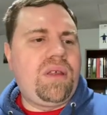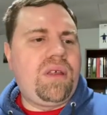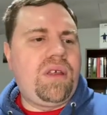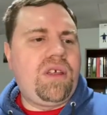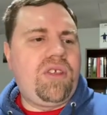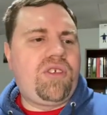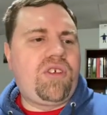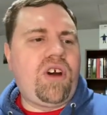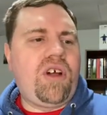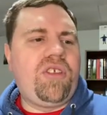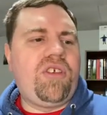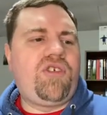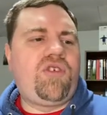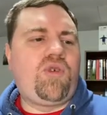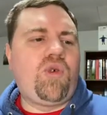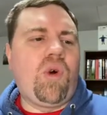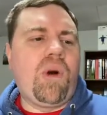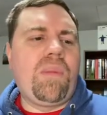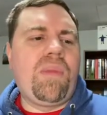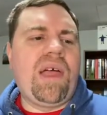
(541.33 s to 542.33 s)
It's called the
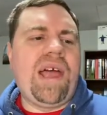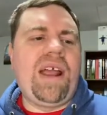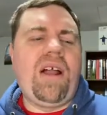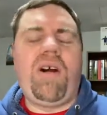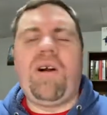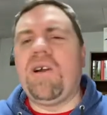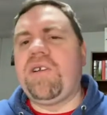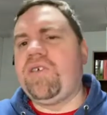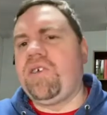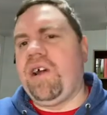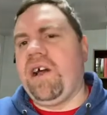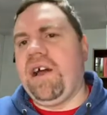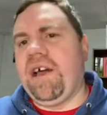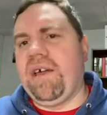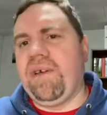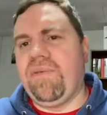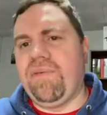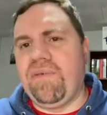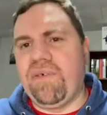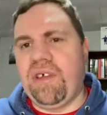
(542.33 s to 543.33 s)
Stormlight
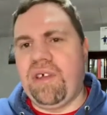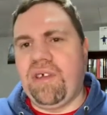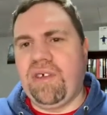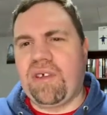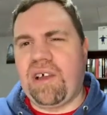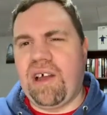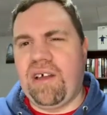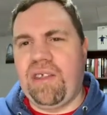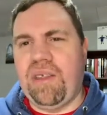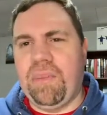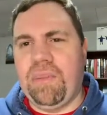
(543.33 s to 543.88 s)
Archive, is kind of the